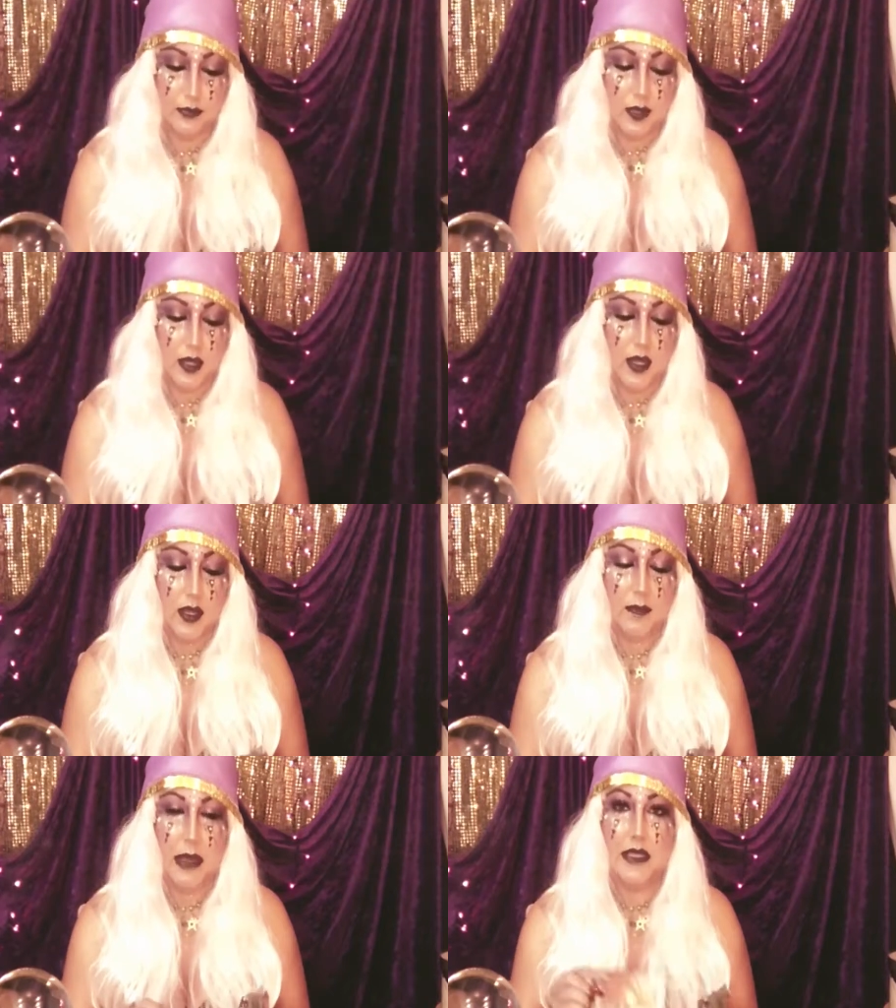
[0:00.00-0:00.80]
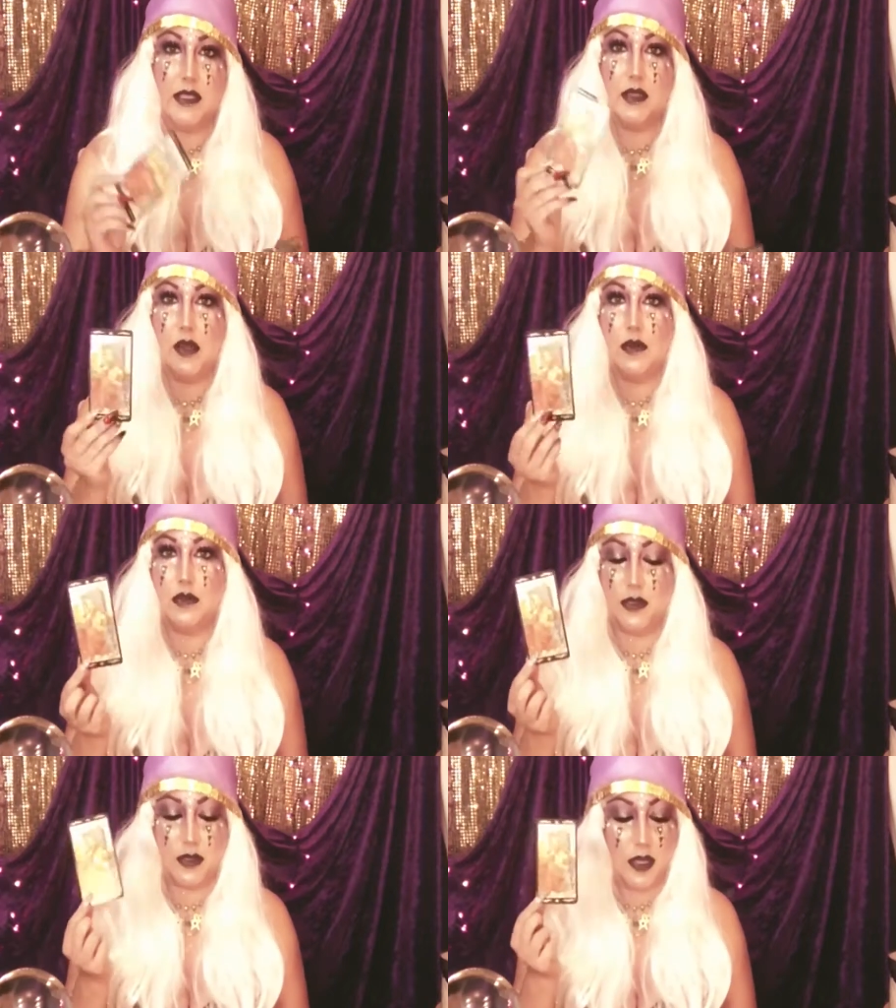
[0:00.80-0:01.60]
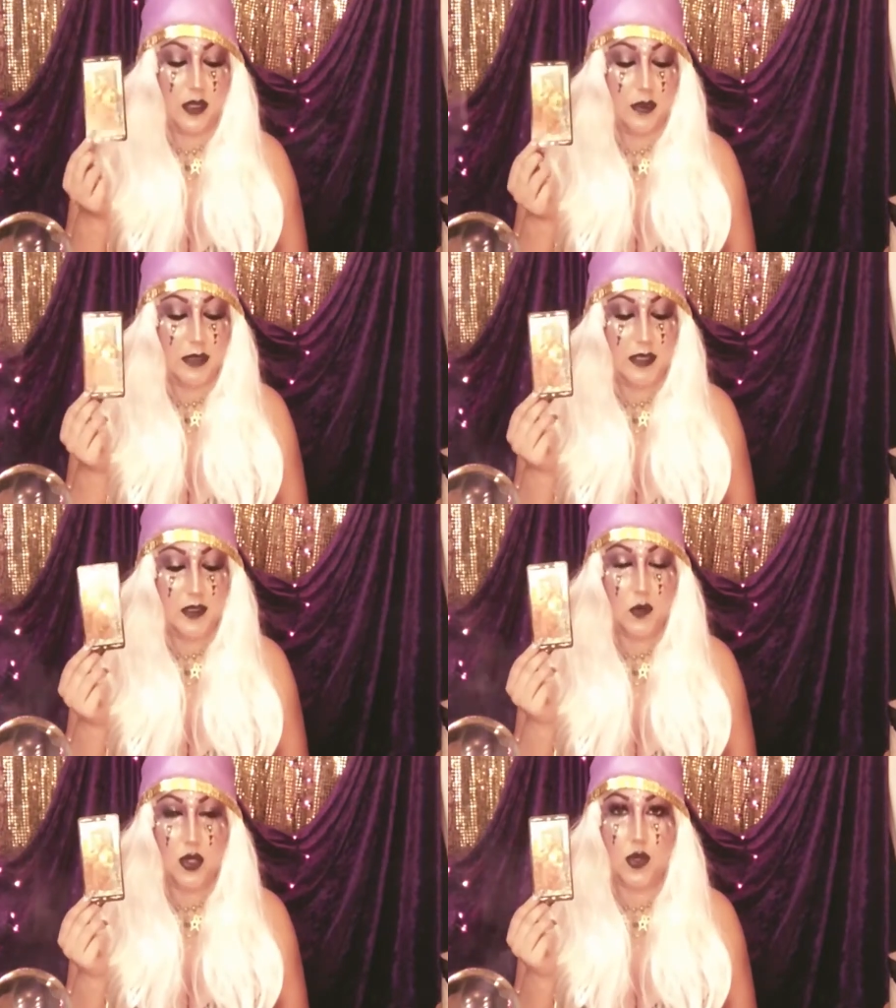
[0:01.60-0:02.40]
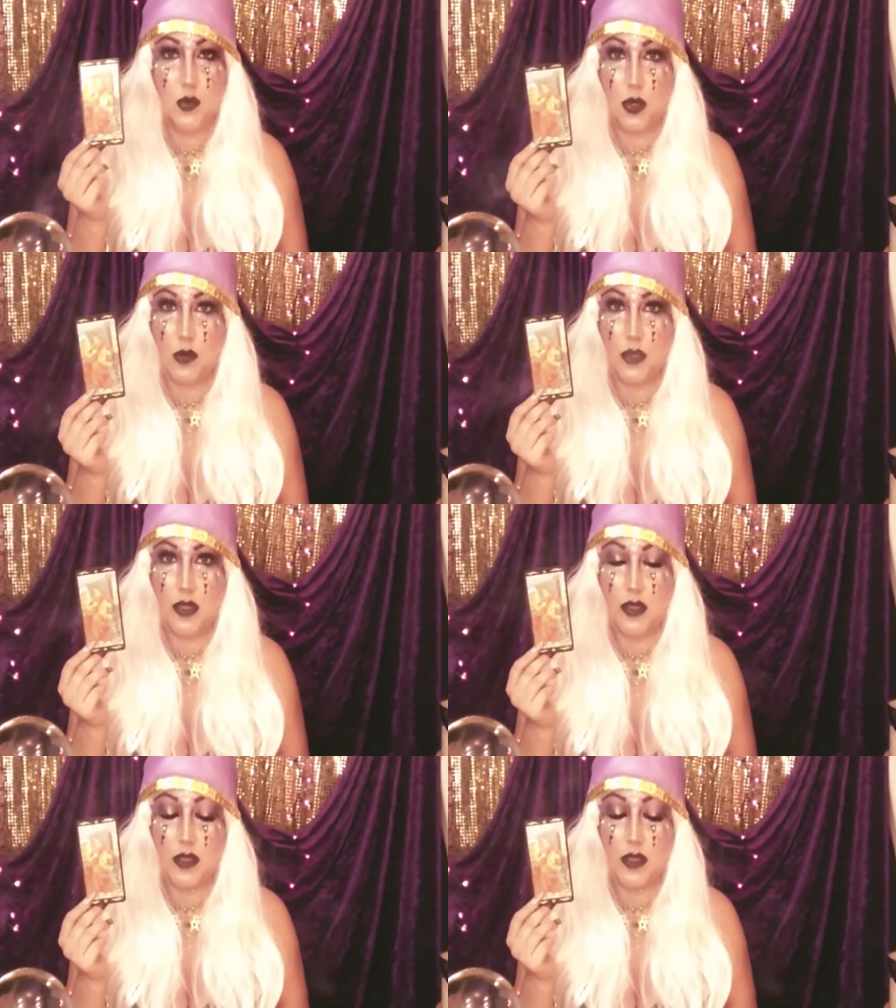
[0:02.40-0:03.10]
King of Pentacles. It could be someone you work with.